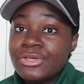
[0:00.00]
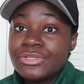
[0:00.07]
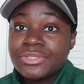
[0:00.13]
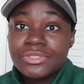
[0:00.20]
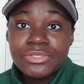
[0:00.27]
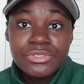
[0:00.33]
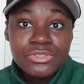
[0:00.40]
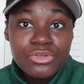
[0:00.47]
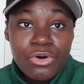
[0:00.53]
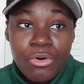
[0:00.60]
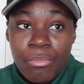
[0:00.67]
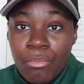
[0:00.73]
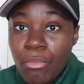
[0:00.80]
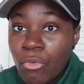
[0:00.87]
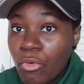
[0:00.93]

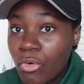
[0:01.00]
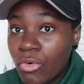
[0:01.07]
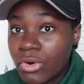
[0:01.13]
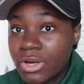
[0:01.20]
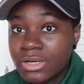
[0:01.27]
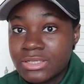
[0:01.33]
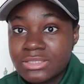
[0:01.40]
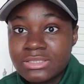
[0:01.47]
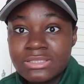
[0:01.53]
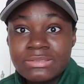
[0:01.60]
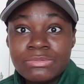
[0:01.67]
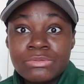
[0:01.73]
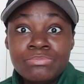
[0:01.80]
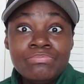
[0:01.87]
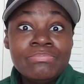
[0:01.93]
so more,
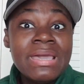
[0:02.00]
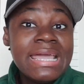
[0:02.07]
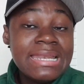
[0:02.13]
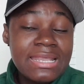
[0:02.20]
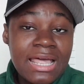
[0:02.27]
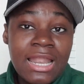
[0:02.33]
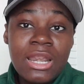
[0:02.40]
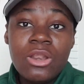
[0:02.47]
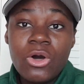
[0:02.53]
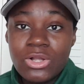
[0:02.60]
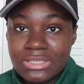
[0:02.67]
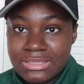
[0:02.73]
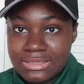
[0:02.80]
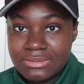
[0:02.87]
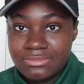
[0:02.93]
many, a
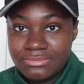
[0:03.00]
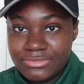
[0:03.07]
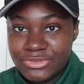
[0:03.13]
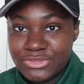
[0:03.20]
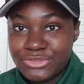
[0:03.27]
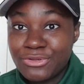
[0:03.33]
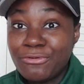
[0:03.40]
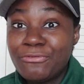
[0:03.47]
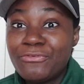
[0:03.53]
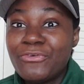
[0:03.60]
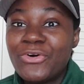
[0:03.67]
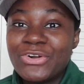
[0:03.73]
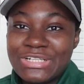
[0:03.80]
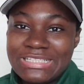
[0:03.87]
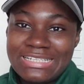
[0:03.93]
lot, so
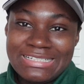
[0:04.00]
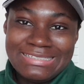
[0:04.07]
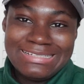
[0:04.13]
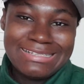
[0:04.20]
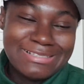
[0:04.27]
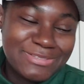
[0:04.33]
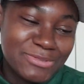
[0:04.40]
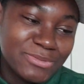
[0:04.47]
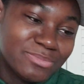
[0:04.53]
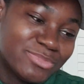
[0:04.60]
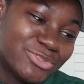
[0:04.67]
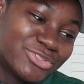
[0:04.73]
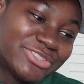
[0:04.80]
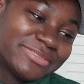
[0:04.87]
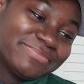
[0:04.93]
forth. I said so
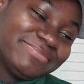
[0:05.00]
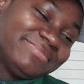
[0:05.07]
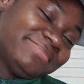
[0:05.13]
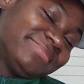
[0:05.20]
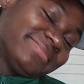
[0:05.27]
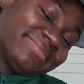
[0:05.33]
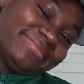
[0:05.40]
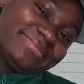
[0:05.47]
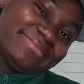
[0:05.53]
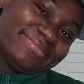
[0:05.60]
more.